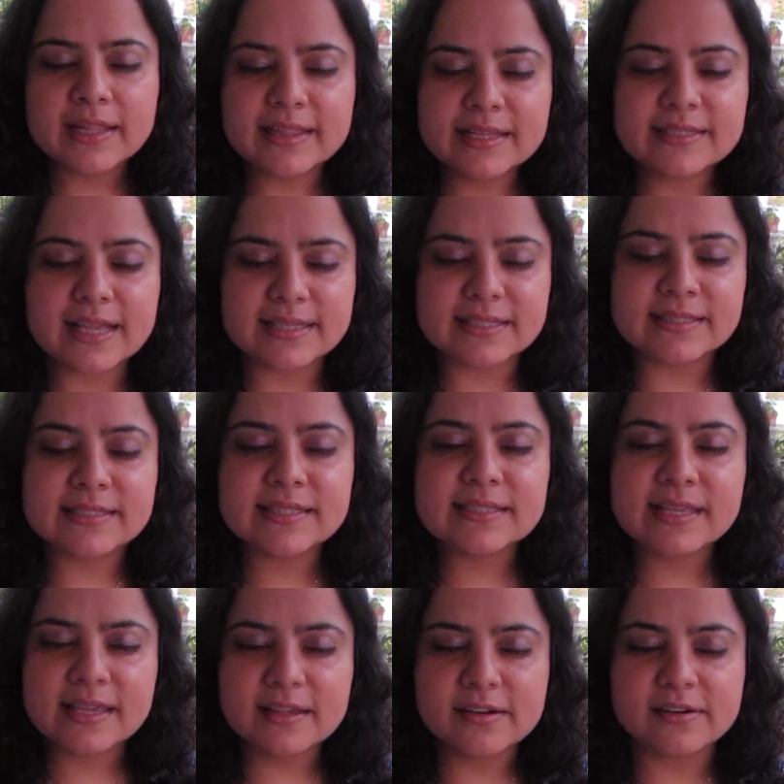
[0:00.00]
This essence
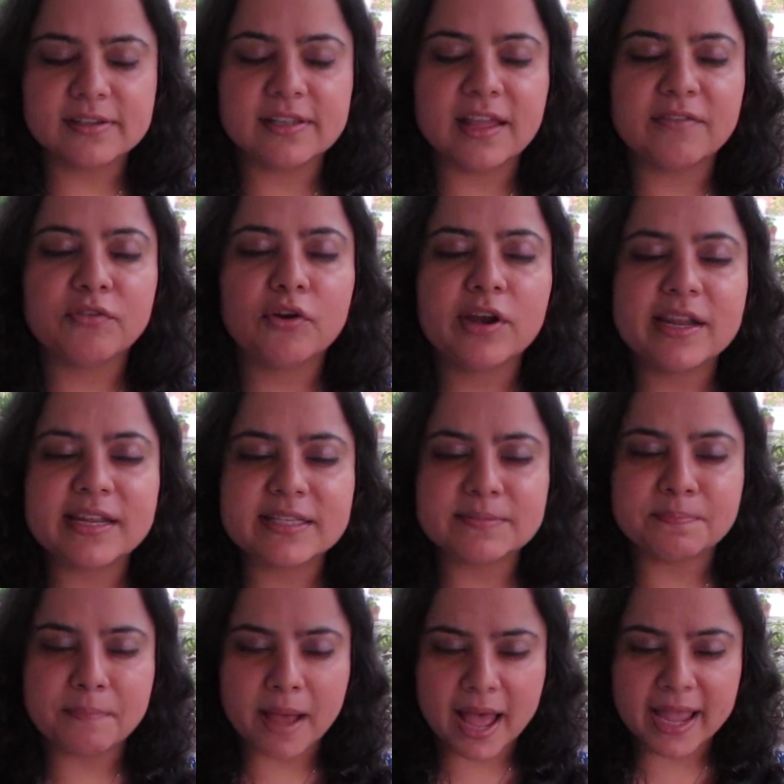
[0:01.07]
is here. Therefore, it is
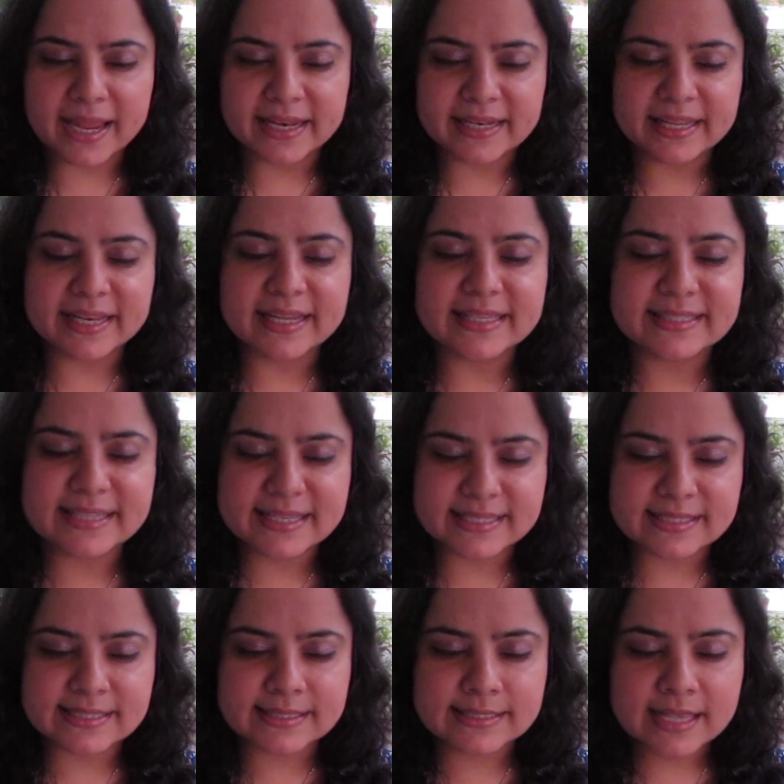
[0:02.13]
mine. It
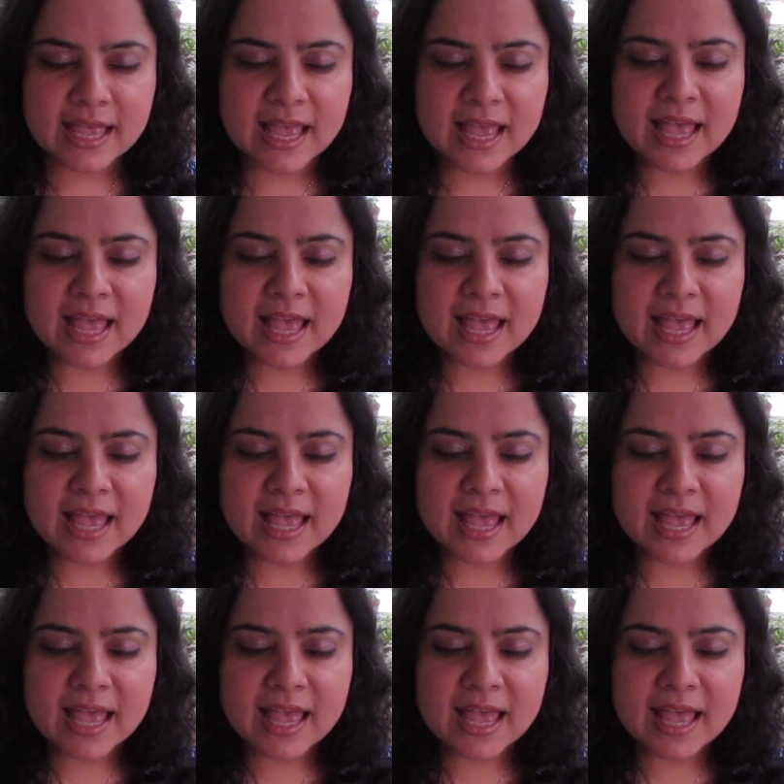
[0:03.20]
exists.